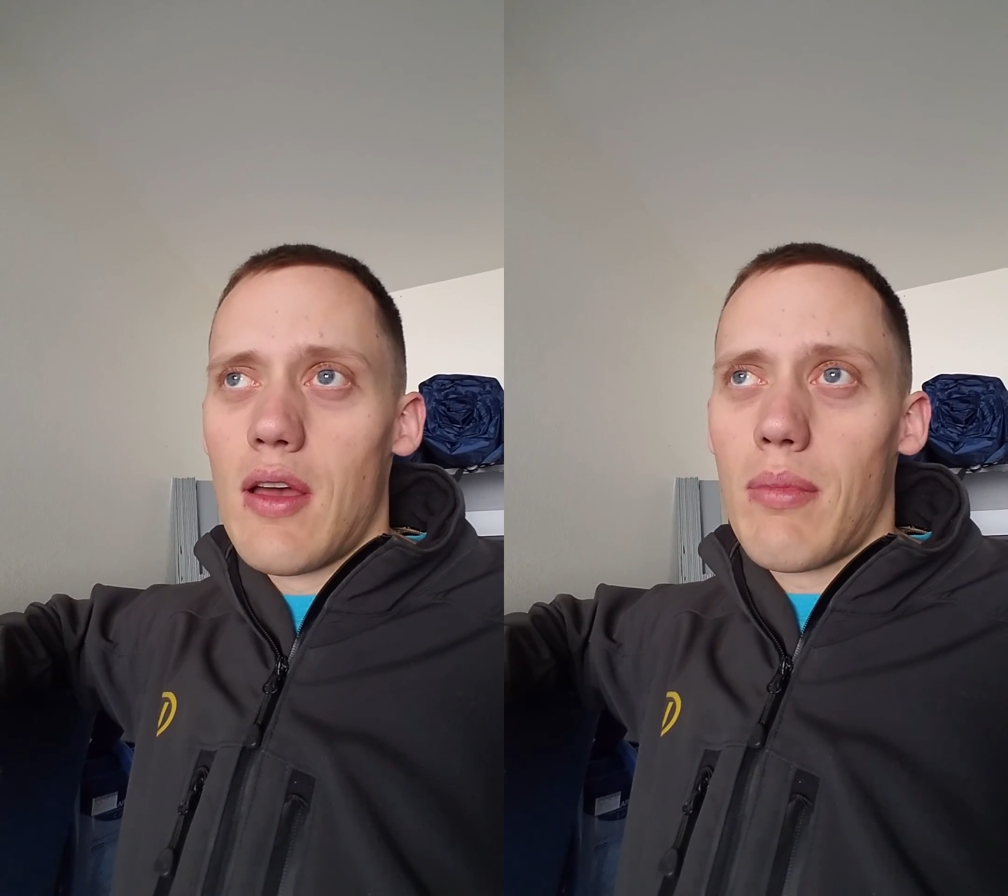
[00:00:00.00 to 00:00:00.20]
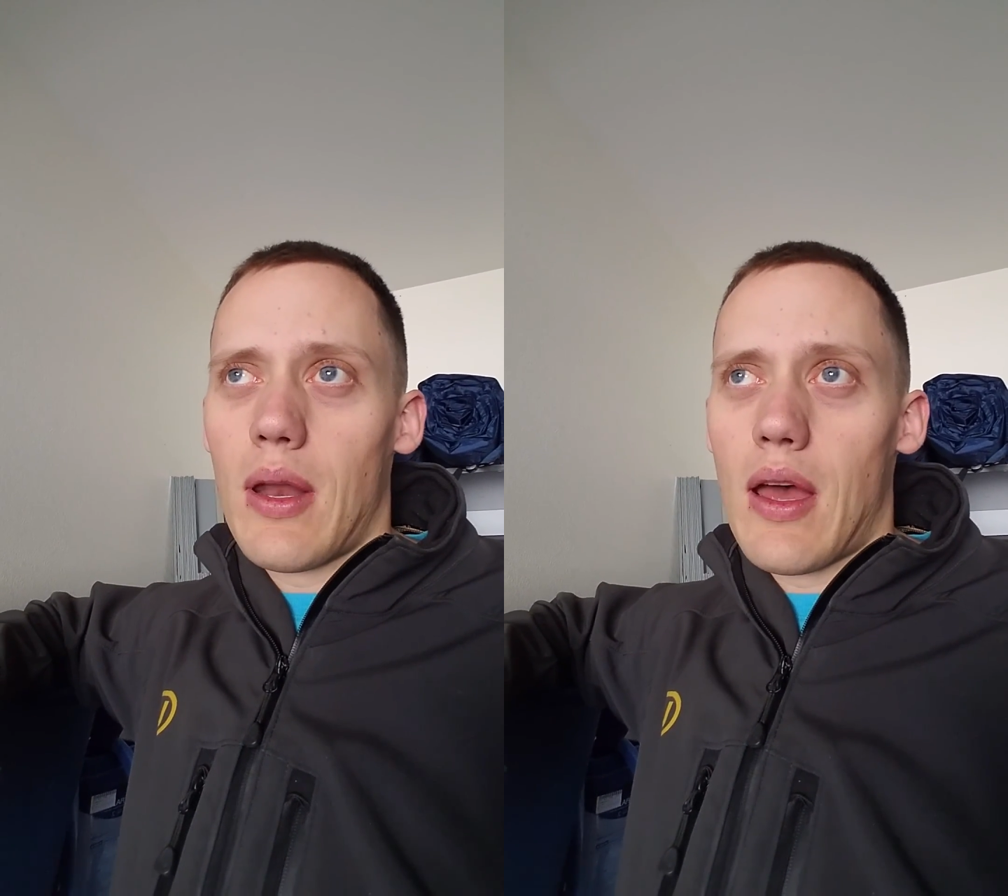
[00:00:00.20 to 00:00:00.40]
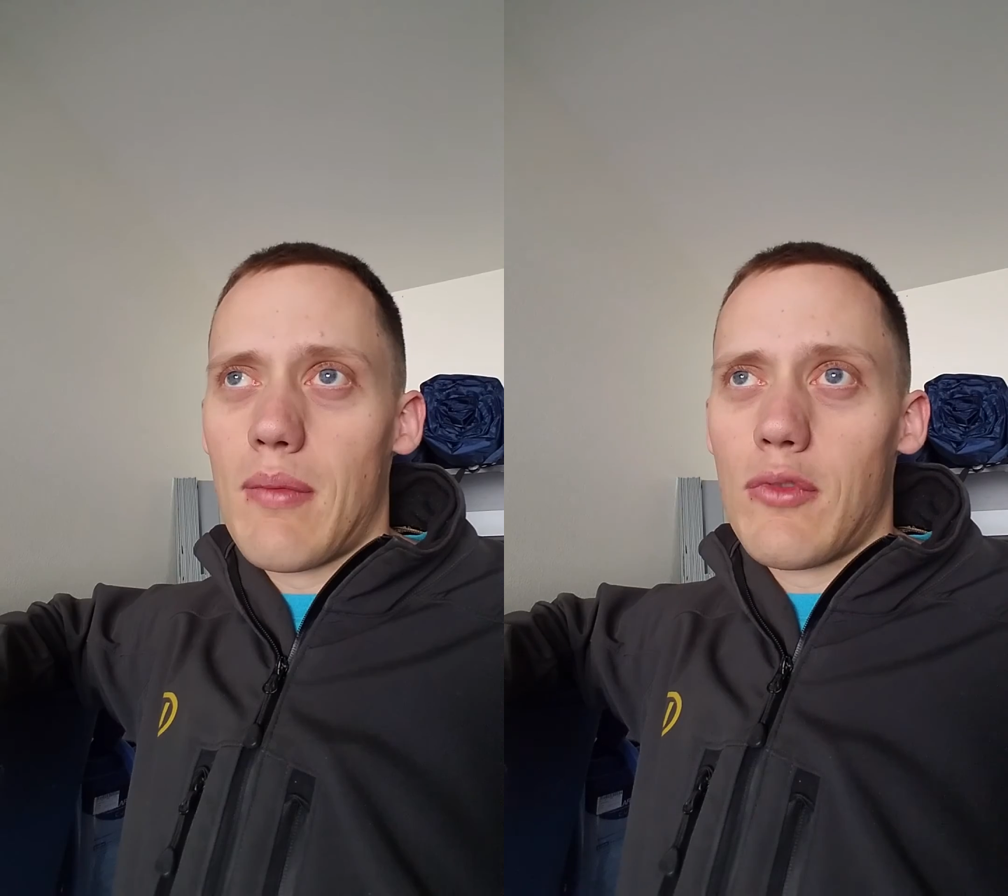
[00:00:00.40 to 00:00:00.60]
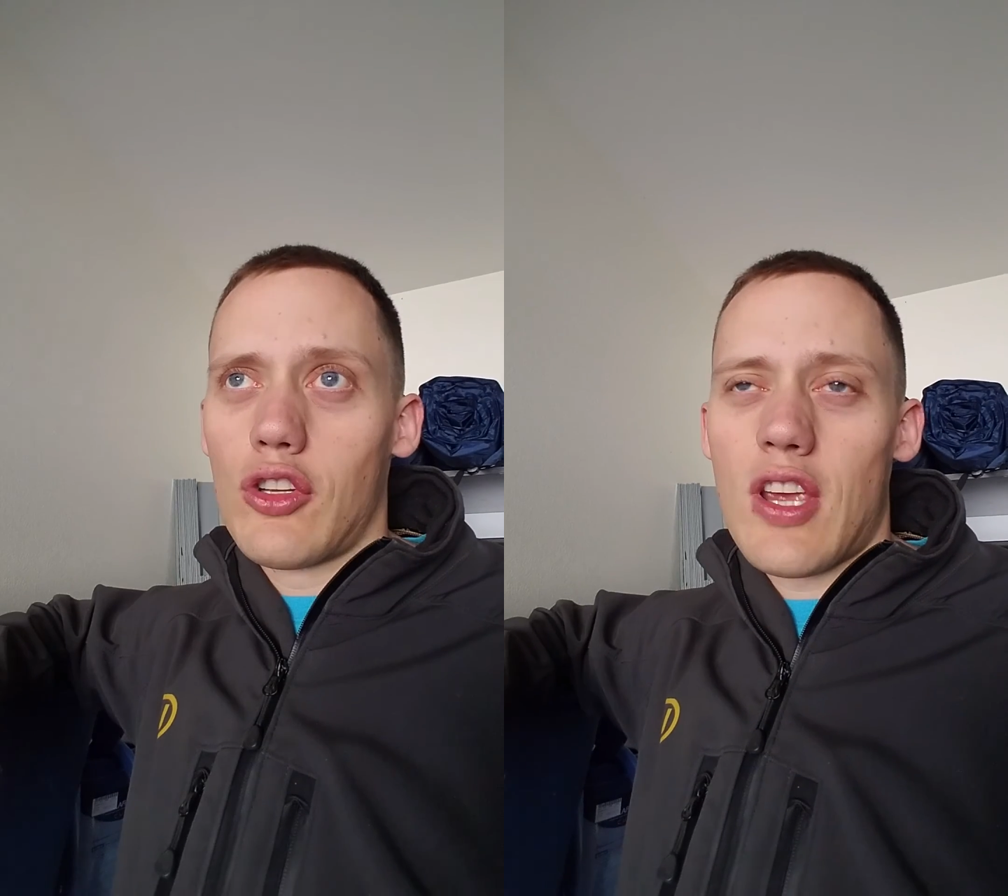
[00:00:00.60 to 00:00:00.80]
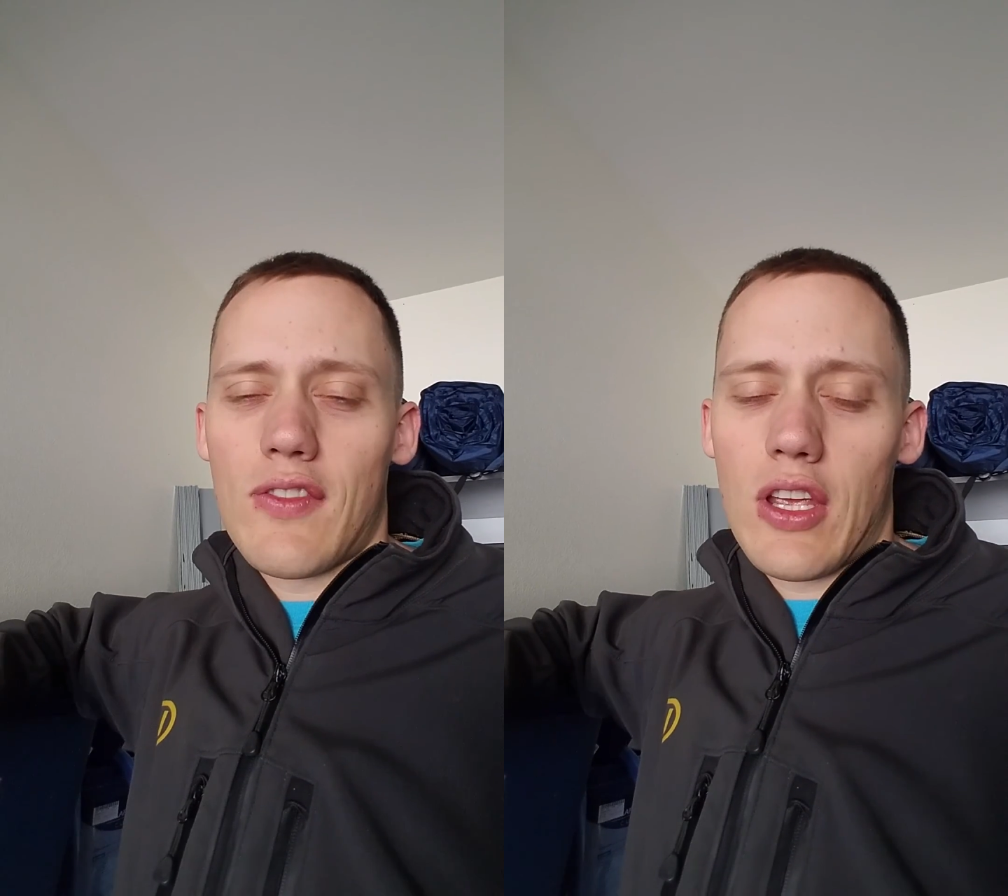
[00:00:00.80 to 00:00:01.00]
but you'll
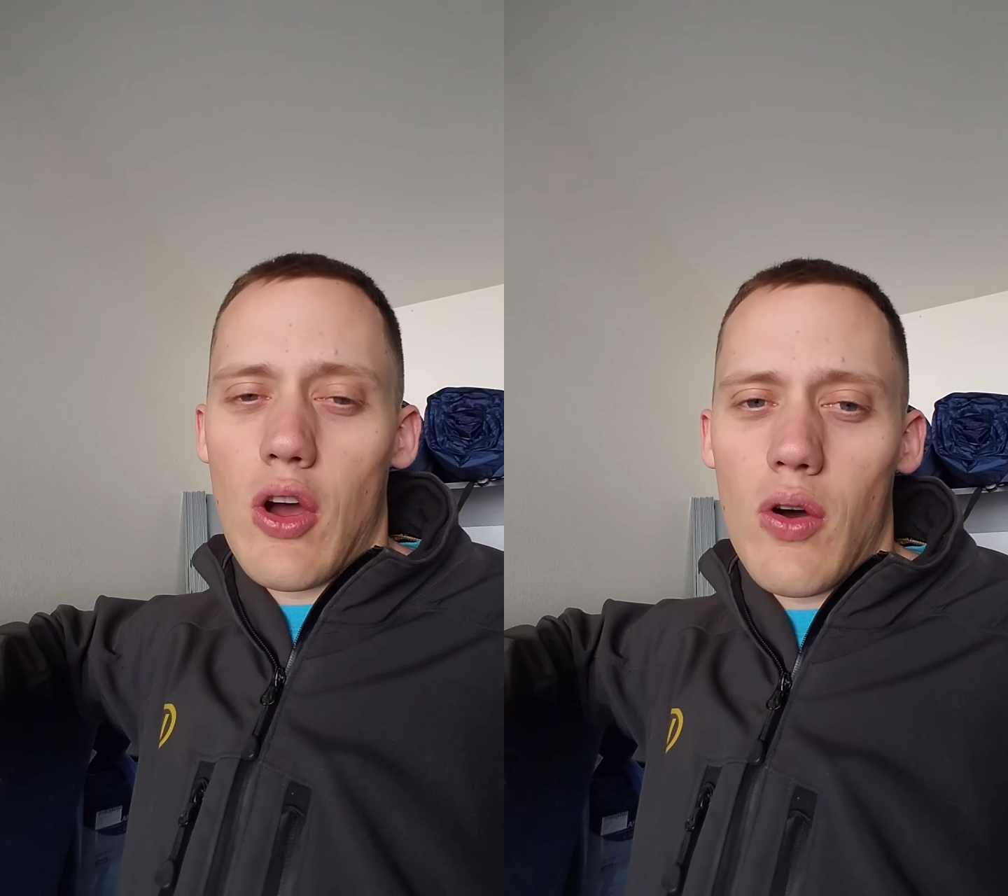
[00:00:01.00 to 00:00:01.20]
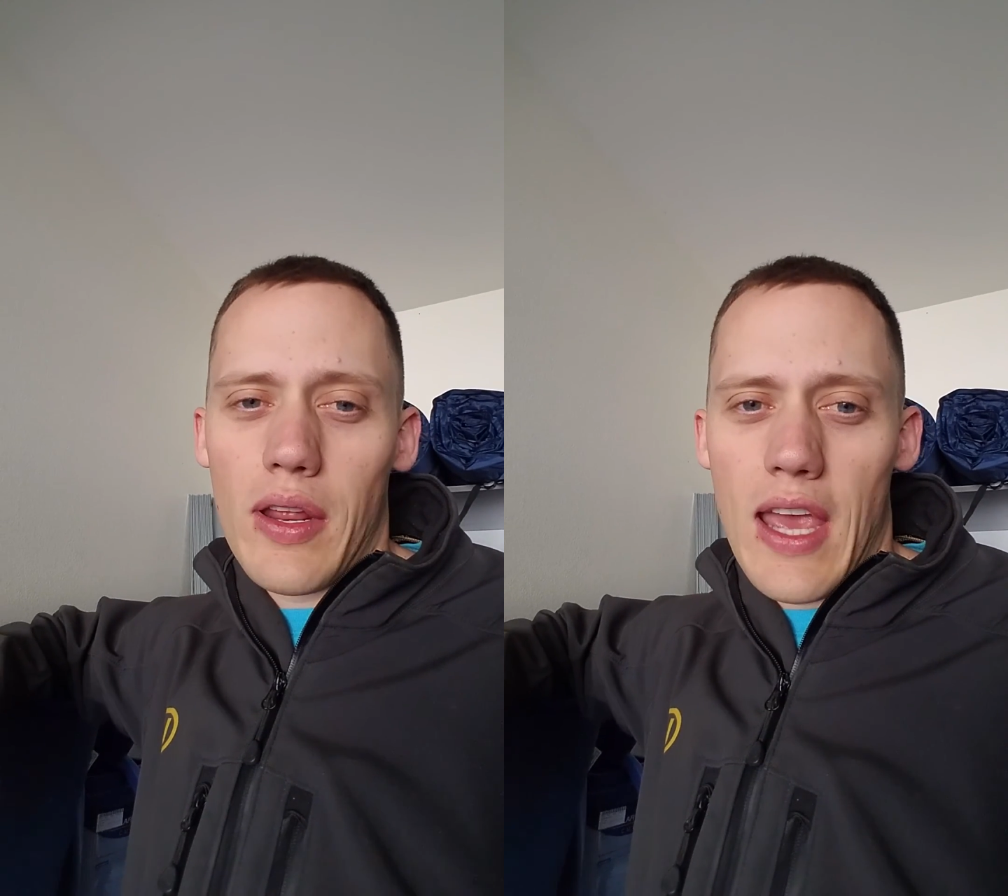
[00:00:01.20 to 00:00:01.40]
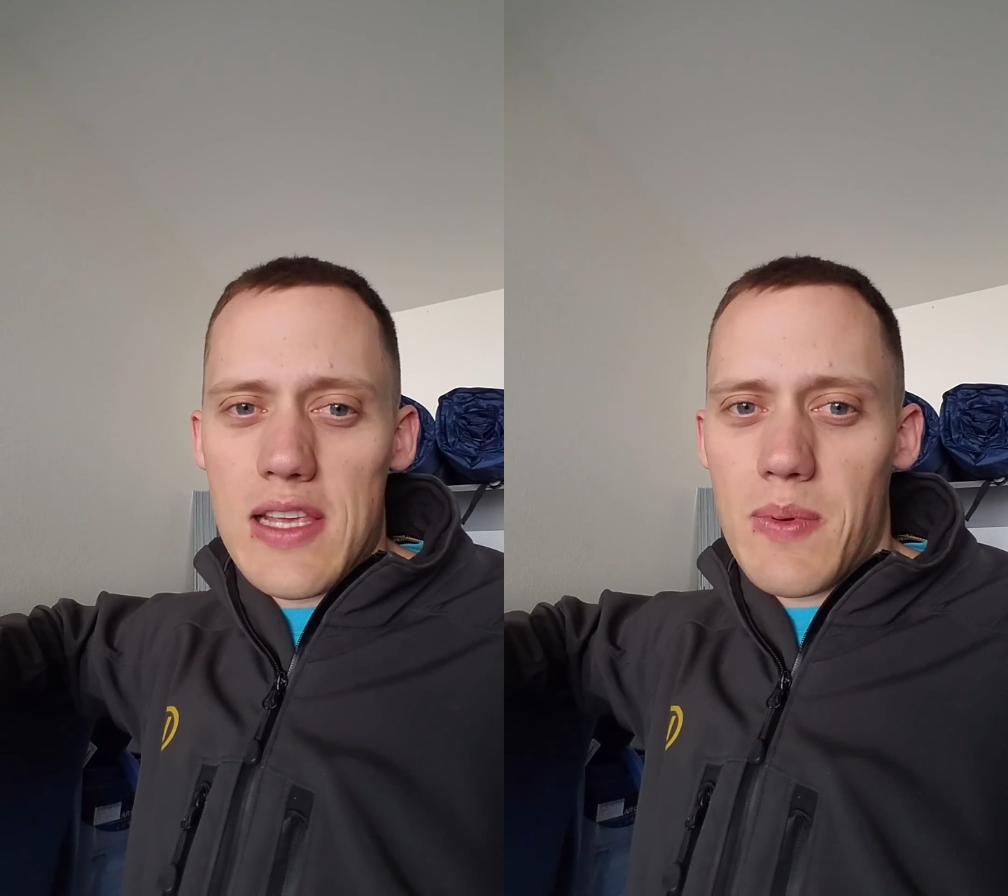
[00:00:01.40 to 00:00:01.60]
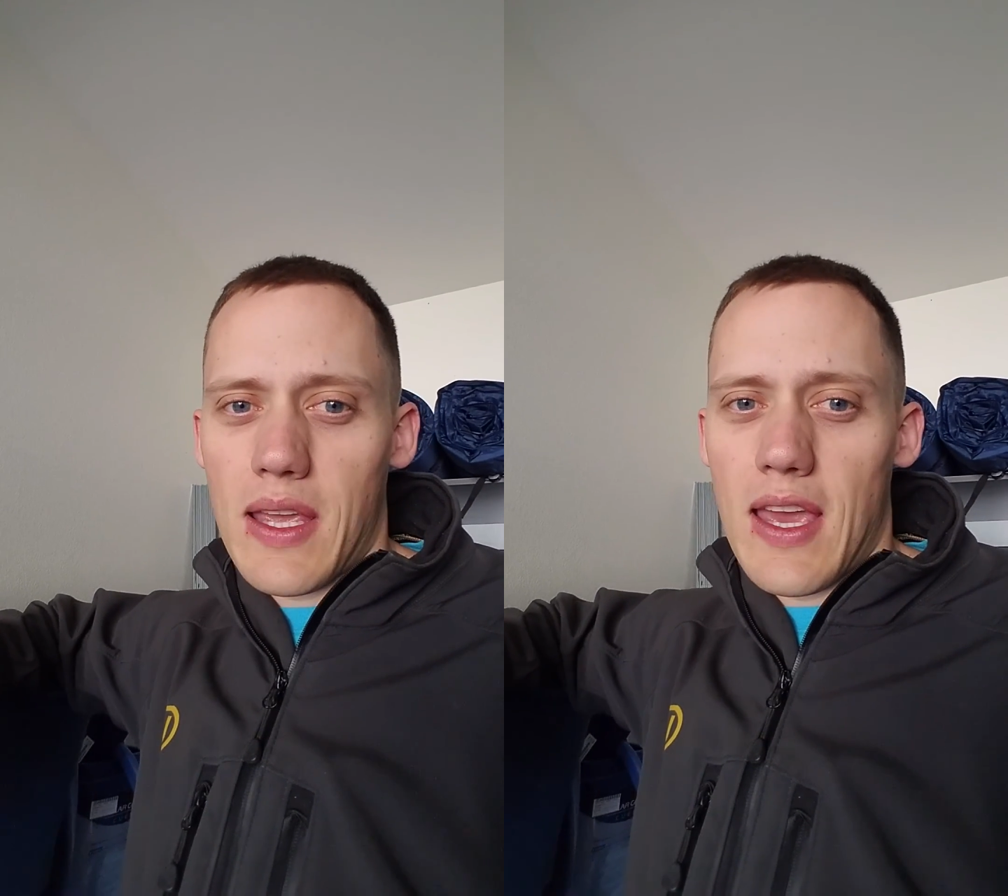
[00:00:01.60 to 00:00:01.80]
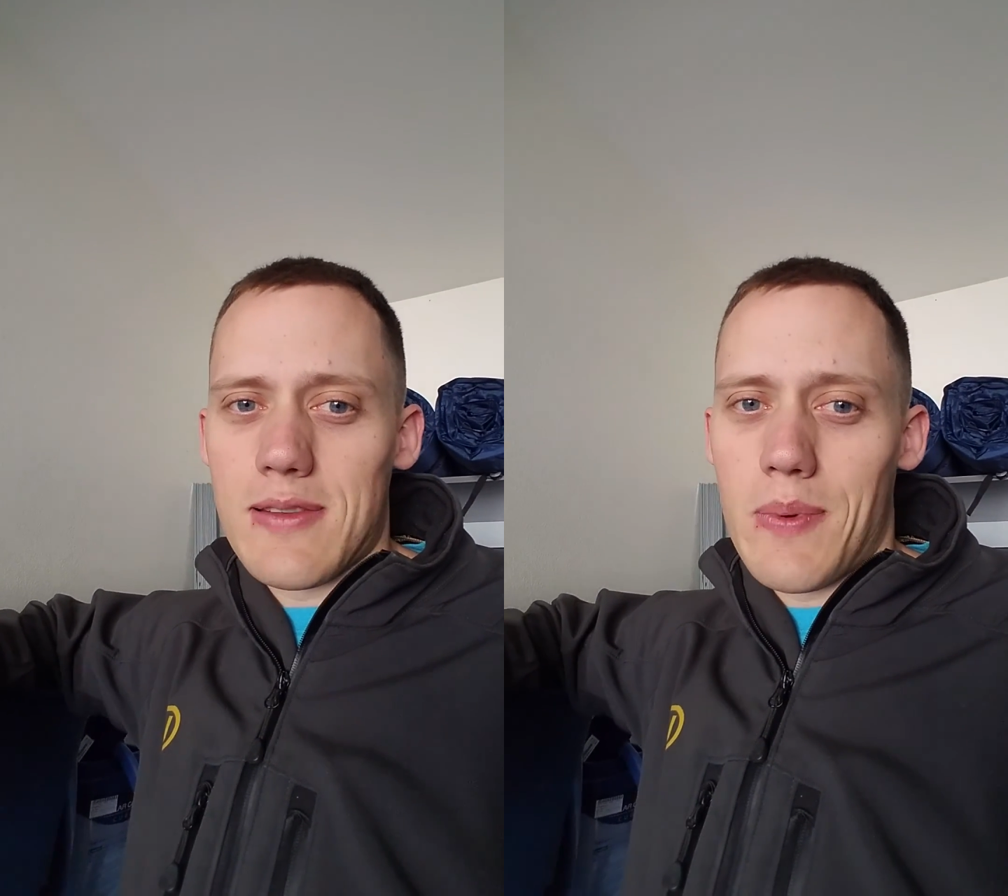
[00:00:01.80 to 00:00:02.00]
just have to go on a
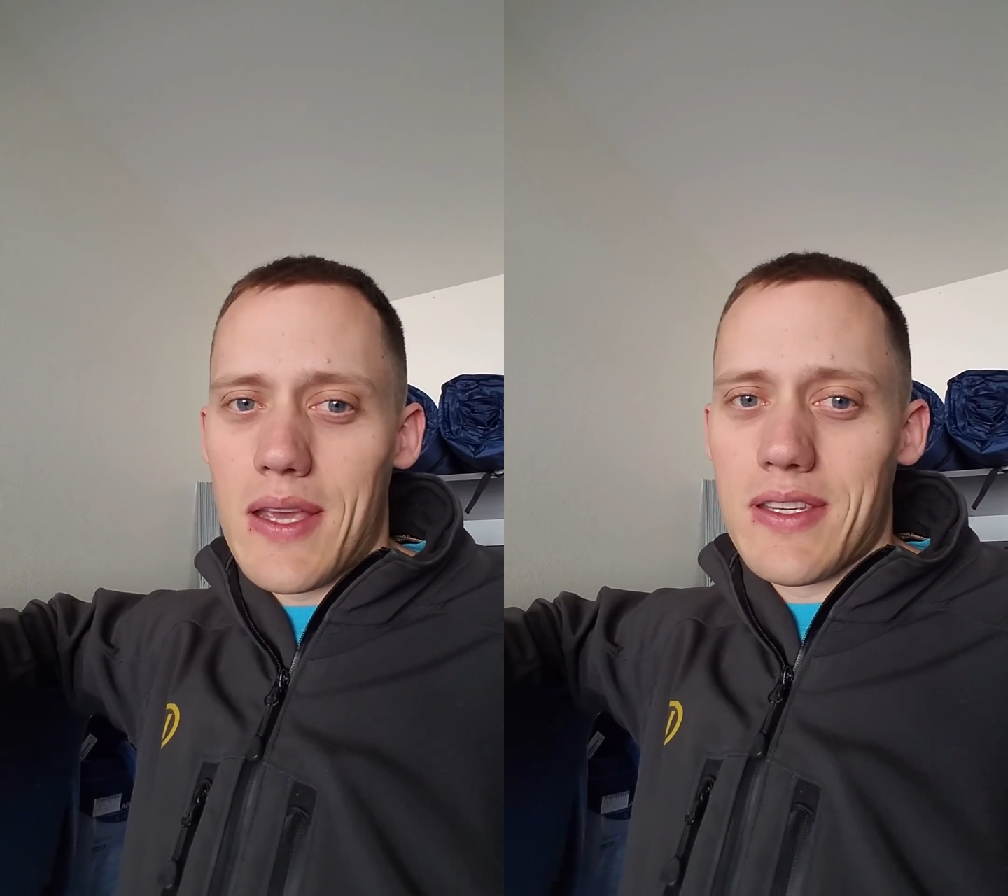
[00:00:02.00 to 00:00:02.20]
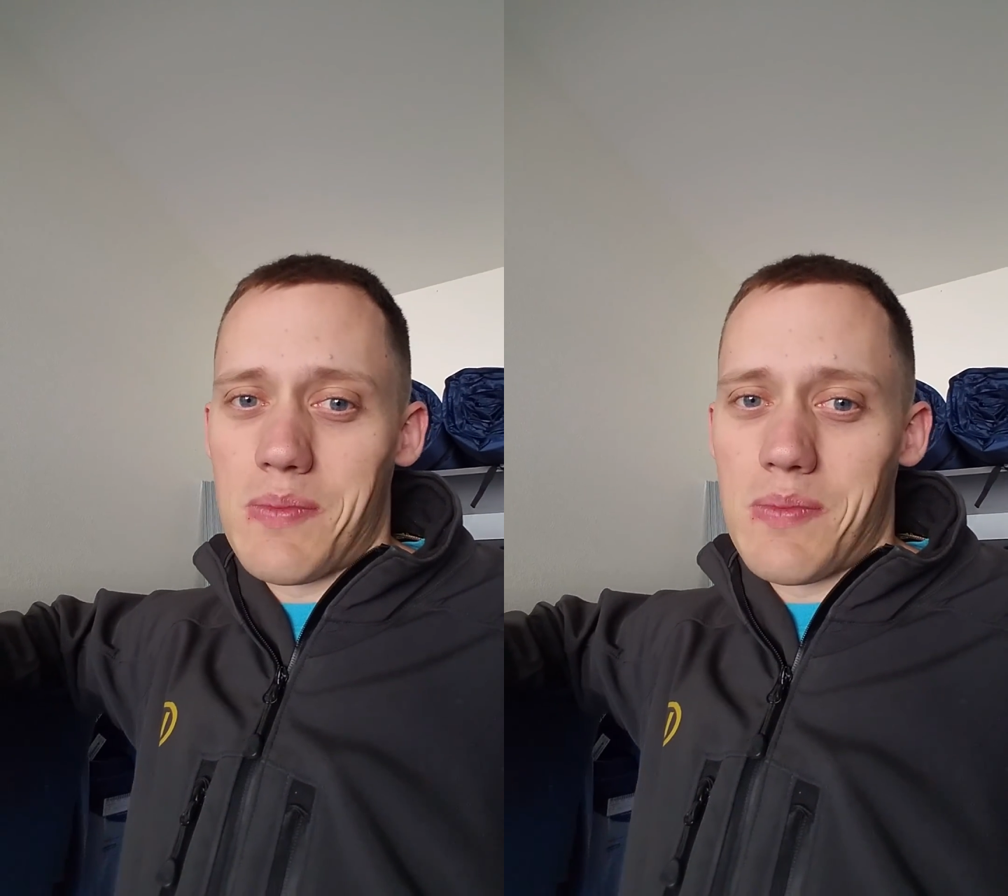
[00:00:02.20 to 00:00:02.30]
case-by-case basis